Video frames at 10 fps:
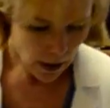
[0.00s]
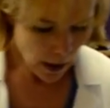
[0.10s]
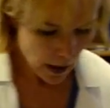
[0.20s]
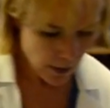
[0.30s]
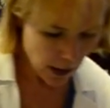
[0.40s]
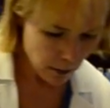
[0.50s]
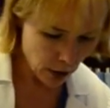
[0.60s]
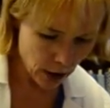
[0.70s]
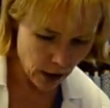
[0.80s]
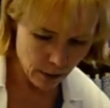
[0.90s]
And then I'm going
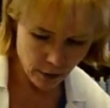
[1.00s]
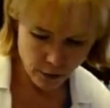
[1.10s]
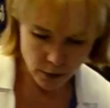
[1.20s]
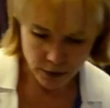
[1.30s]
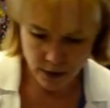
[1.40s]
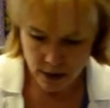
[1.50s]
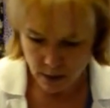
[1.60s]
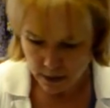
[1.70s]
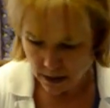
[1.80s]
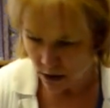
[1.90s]
to come and fold this
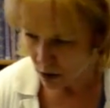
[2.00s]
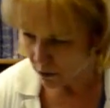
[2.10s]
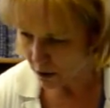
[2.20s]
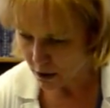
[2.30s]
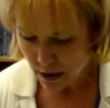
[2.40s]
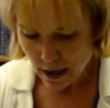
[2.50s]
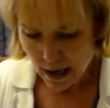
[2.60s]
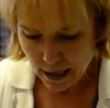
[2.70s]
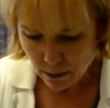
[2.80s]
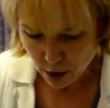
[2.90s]
piece over.
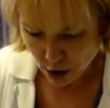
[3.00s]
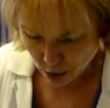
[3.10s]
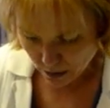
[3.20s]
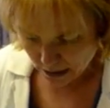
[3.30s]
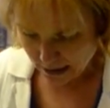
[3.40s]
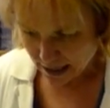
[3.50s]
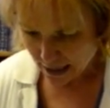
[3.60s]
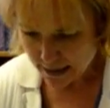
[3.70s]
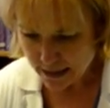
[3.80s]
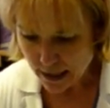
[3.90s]
And I'm going to do the
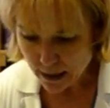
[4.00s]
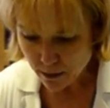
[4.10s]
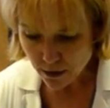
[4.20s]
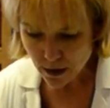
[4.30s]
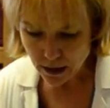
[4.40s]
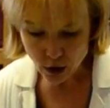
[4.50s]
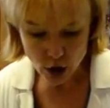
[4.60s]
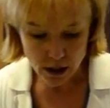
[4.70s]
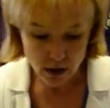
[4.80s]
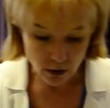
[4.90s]
exact same thing,
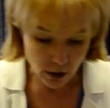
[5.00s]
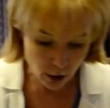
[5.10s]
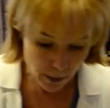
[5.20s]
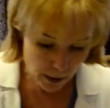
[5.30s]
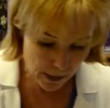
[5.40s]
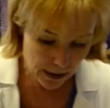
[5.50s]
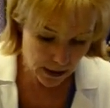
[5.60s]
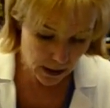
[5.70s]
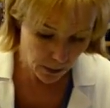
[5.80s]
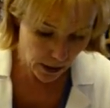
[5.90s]
just a little bit of
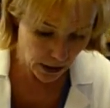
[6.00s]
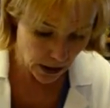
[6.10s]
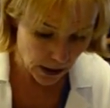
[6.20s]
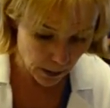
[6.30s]
basting spray to keep